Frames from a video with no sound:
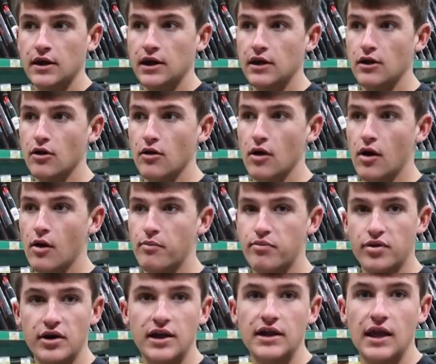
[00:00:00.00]
you know, a
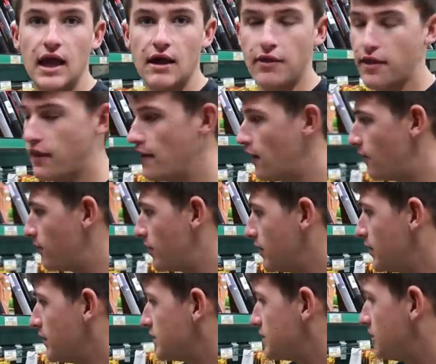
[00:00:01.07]
pretty loud thump.
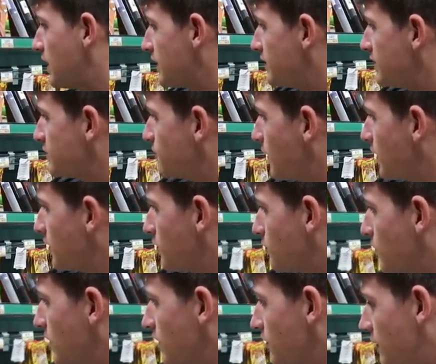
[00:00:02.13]
So you got these regular
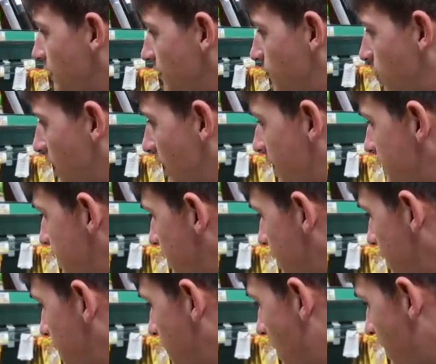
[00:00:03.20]
willow leaf blades and
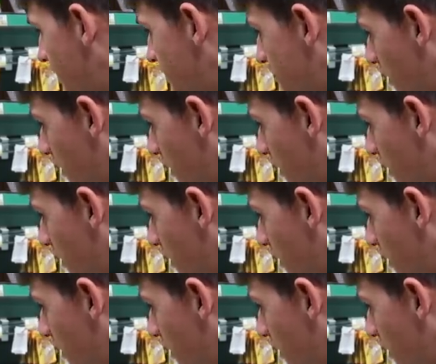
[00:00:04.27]
then you have